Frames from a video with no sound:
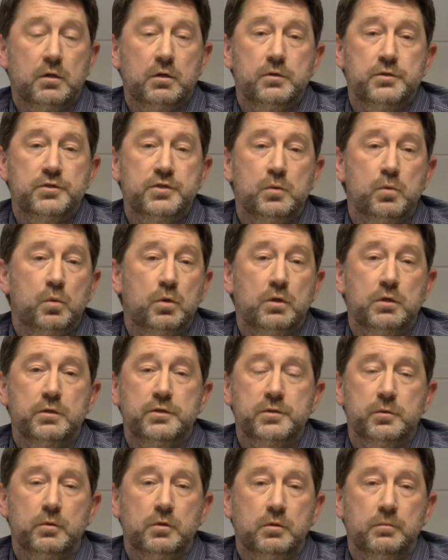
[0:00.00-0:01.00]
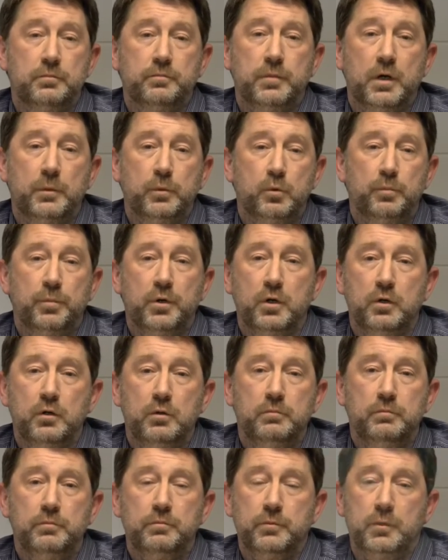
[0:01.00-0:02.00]
close you were to a bubble
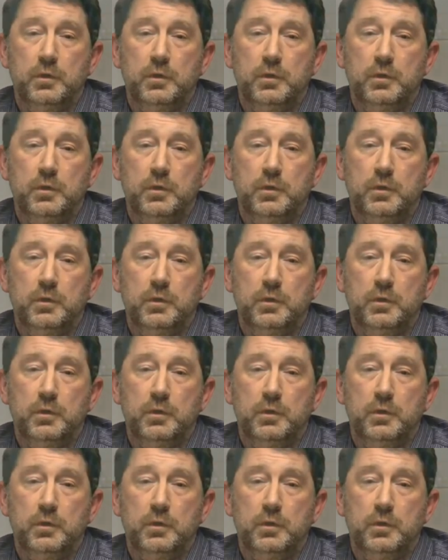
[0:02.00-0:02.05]
plume.